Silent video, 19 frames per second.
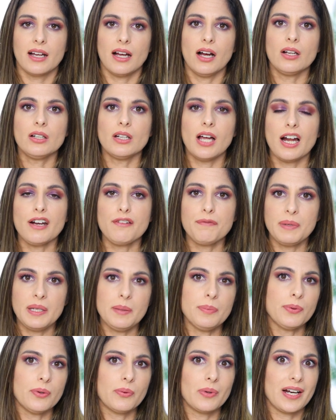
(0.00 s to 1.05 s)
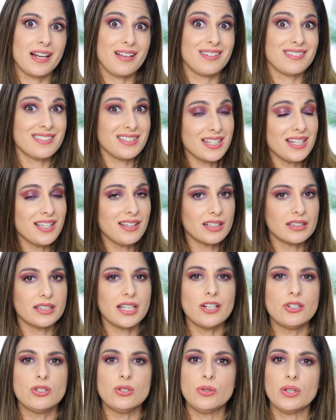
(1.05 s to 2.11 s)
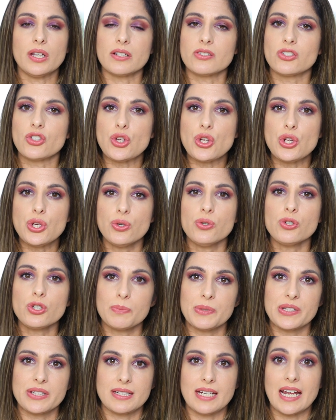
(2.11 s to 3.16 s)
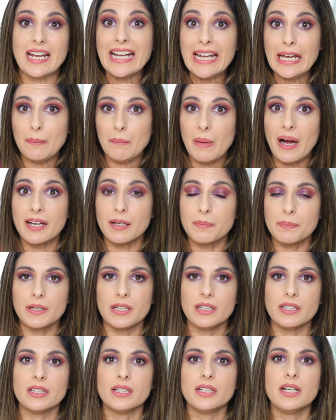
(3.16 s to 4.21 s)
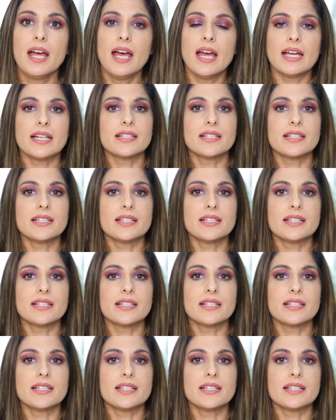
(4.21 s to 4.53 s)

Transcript: A lot of people, what I see that they do, that it's a huge mistake, in my opinion,